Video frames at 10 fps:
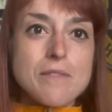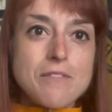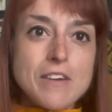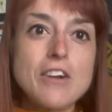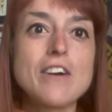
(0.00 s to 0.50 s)

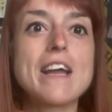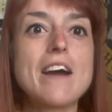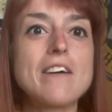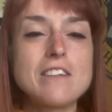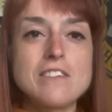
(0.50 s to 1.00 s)
figuring
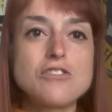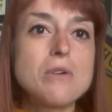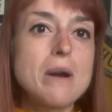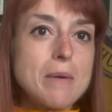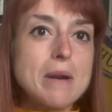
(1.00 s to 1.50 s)
out,
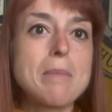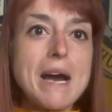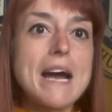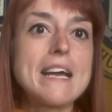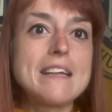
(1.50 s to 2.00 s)
do I want to
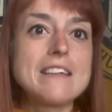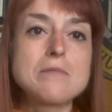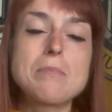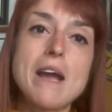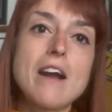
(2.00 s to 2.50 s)
buy this
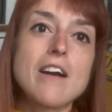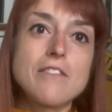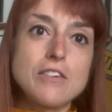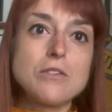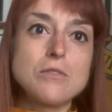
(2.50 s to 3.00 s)
pair
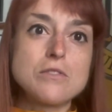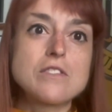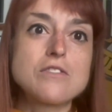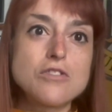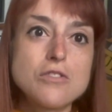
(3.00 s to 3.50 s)
of used
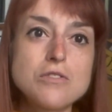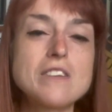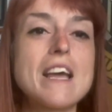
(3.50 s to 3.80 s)
shoes,